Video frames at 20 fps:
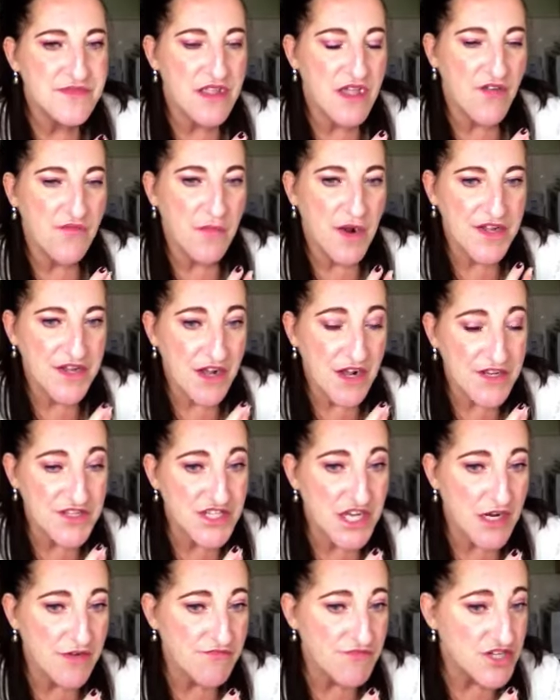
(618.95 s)
of my
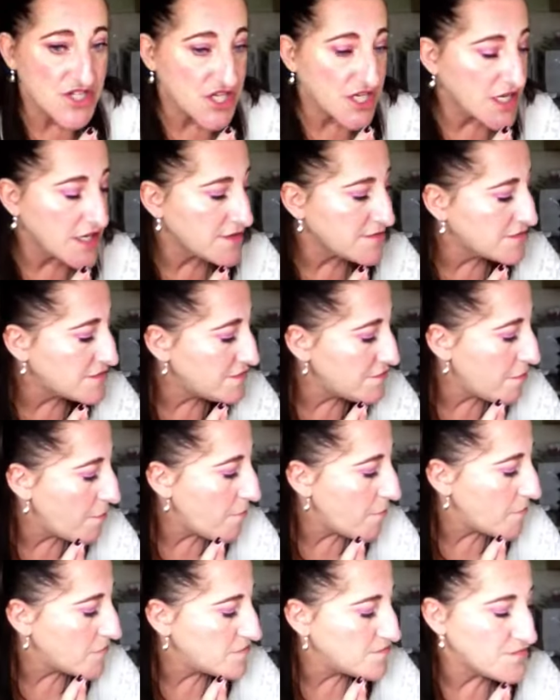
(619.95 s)
nighttime regime
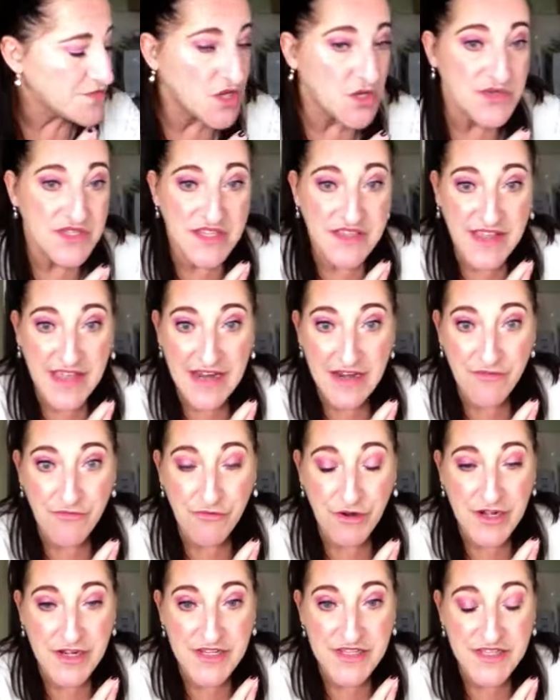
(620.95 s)
using the Ella
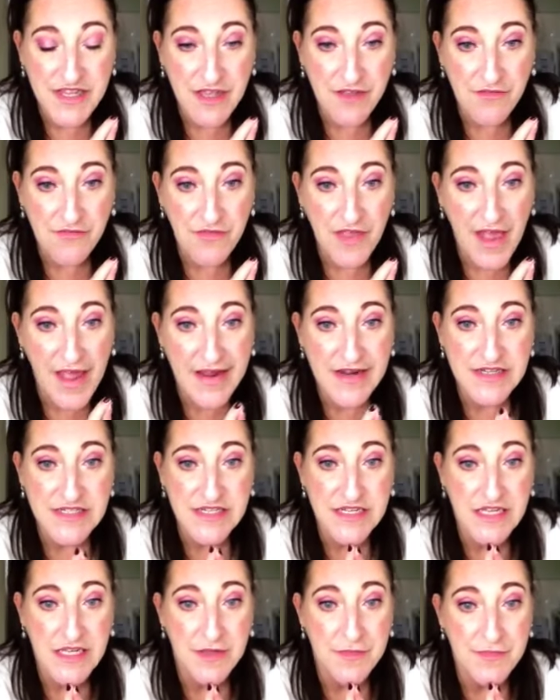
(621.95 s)
Freda stuff.
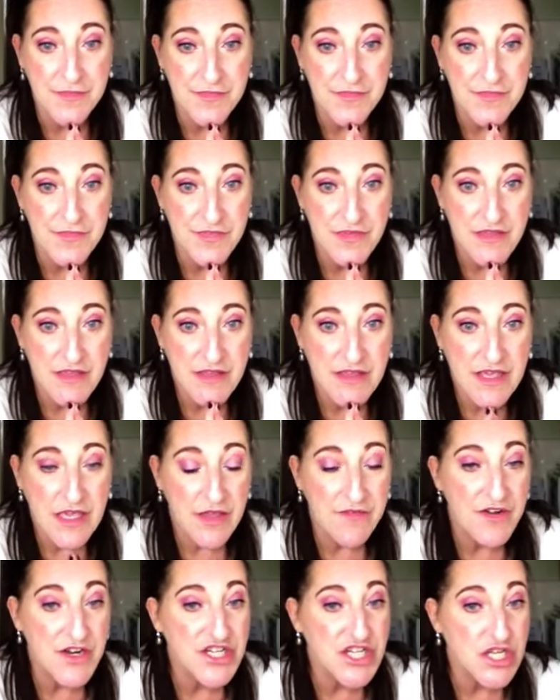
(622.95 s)
And
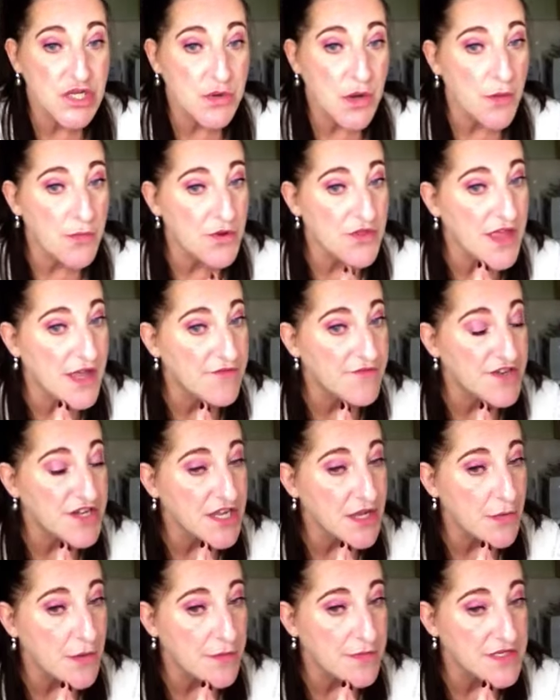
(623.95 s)
if I do, I'll put that
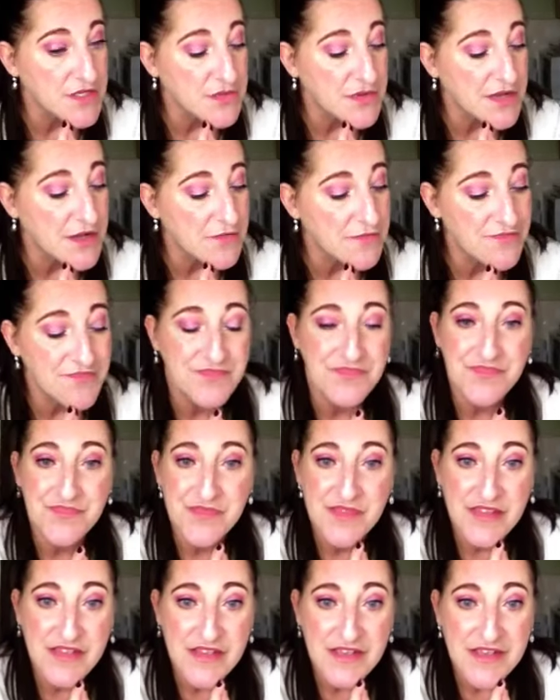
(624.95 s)
video up as well.
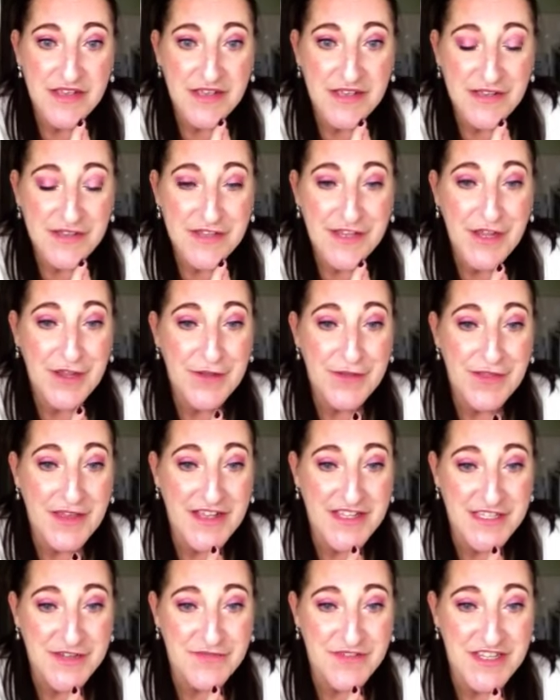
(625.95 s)
So
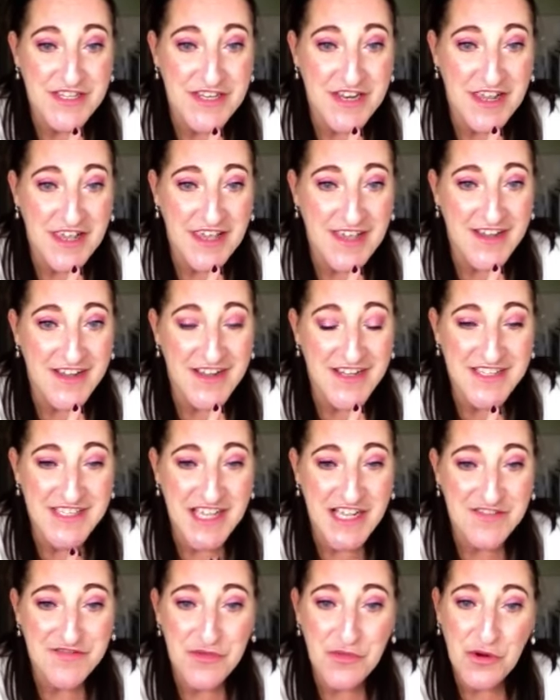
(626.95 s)
that's it for today, guys.
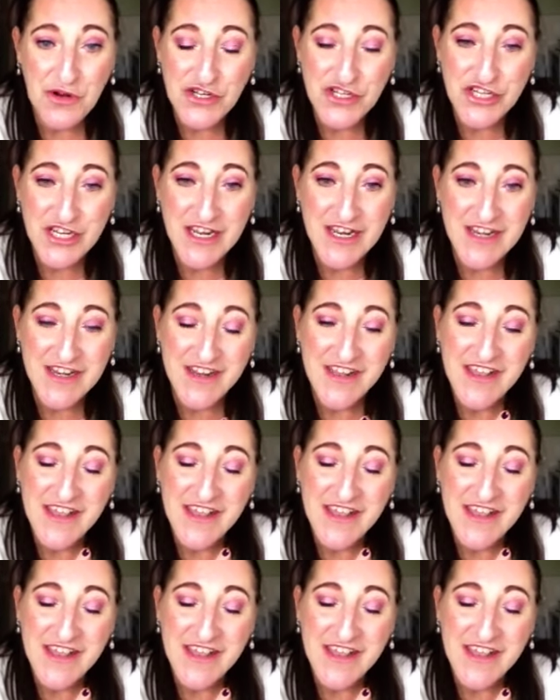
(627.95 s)
Thanks for watching.